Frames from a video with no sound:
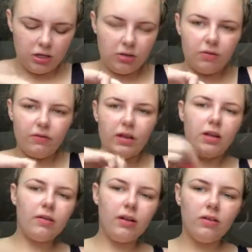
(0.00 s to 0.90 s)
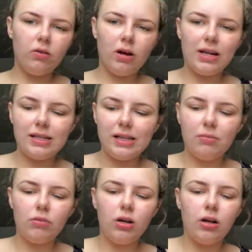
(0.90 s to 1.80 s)
Some of it is quite
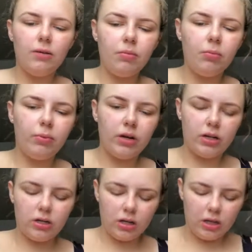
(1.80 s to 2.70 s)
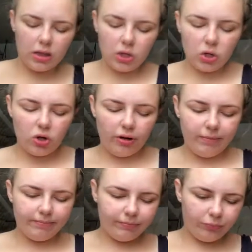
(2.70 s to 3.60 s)
similar, but I
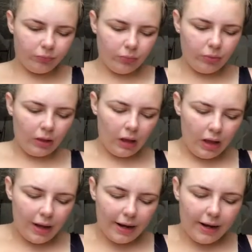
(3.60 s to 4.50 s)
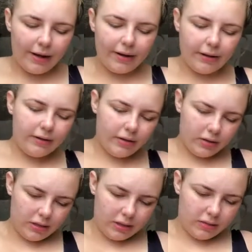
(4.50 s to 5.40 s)
thought I'd
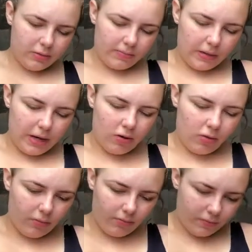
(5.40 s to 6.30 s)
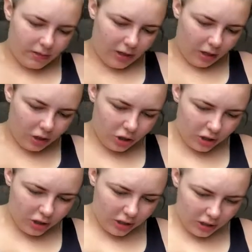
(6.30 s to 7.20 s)
insert this little
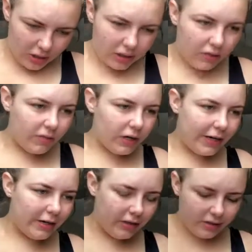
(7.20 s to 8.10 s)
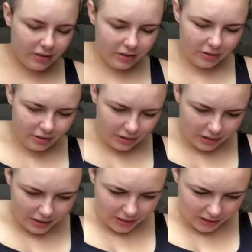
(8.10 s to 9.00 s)
section into the vlog so you
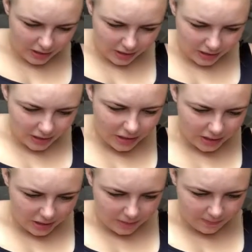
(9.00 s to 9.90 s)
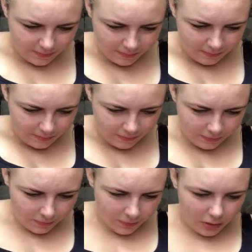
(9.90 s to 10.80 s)
guys can see
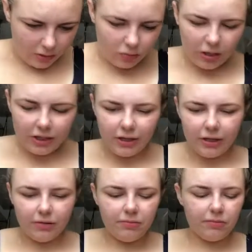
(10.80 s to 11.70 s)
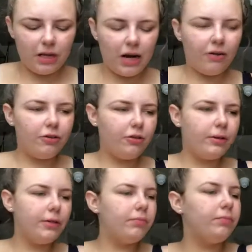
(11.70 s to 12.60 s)
what I do, how I do
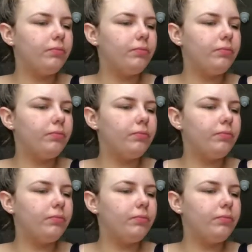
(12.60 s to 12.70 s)
it,